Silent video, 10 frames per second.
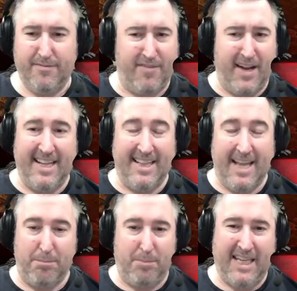Finding
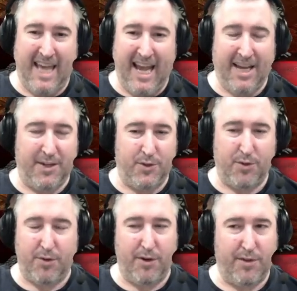that BK on
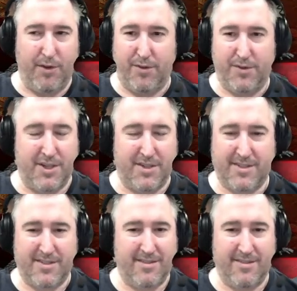Duriel though,
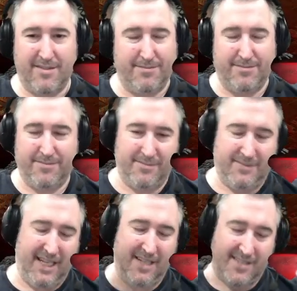just
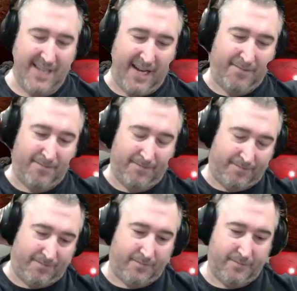insane,
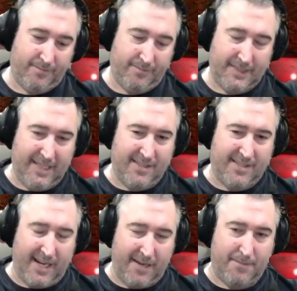
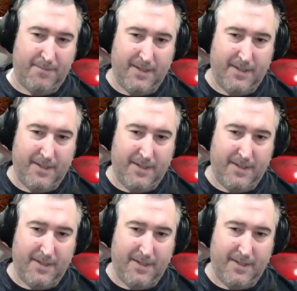insane.